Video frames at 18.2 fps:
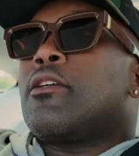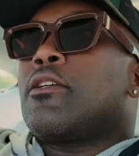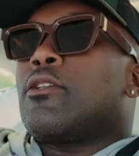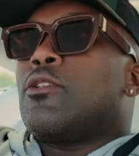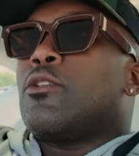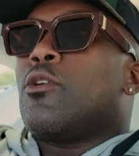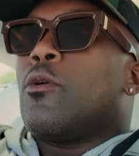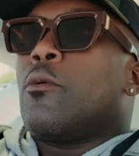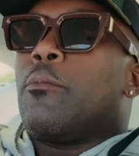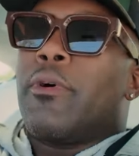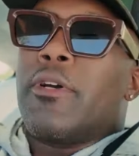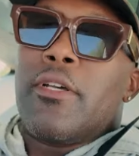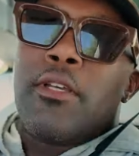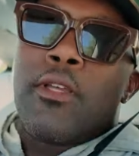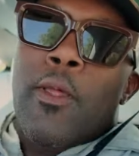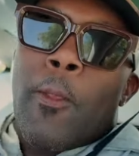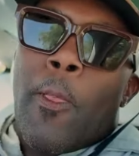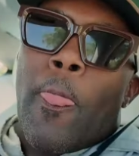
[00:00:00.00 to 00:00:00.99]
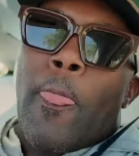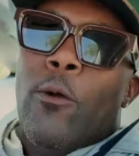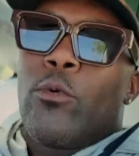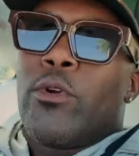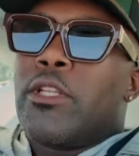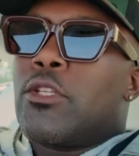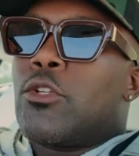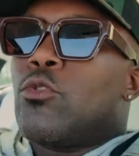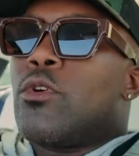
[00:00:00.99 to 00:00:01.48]
You know, but
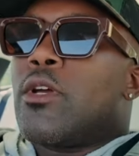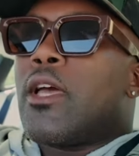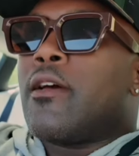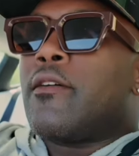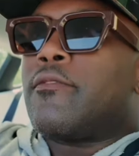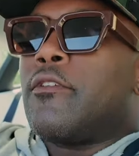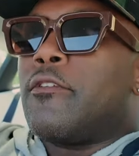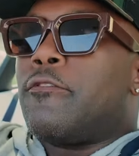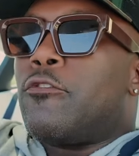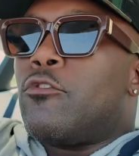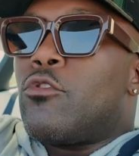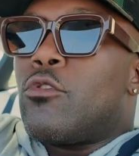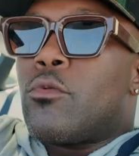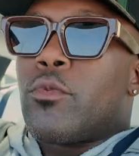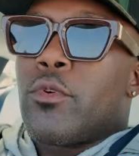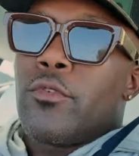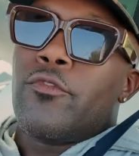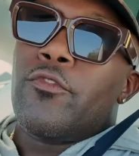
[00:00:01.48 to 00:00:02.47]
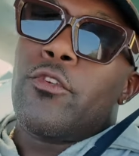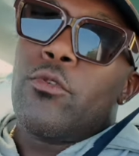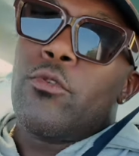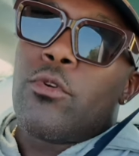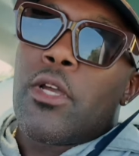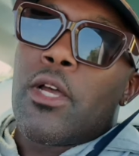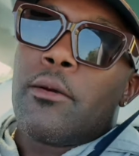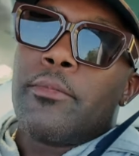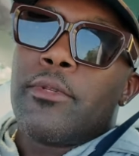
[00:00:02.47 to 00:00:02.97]
we do have the full review
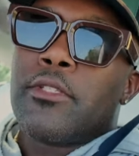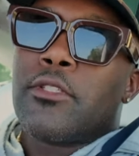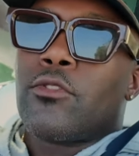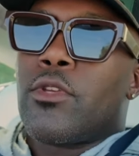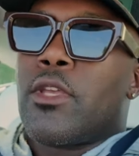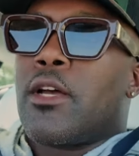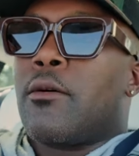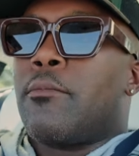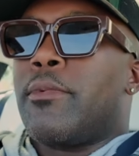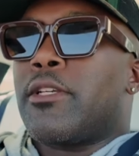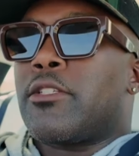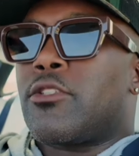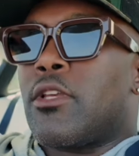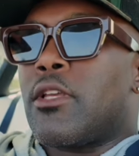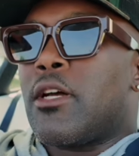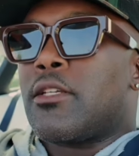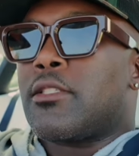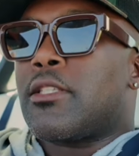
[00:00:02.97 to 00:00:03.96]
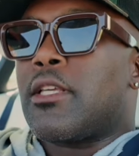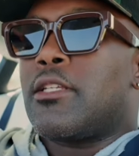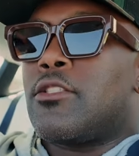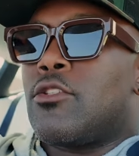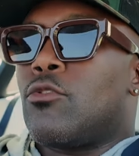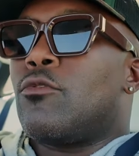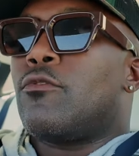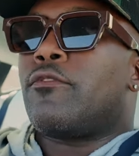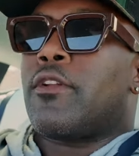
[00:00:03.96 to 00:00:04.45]
coming, so y'all make sure y'all stay
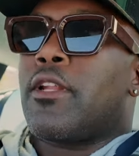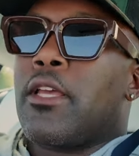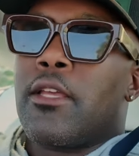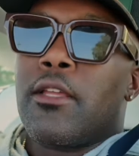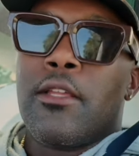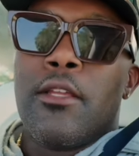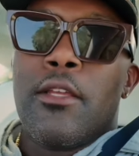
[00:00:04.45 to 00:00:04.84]
tuned for that.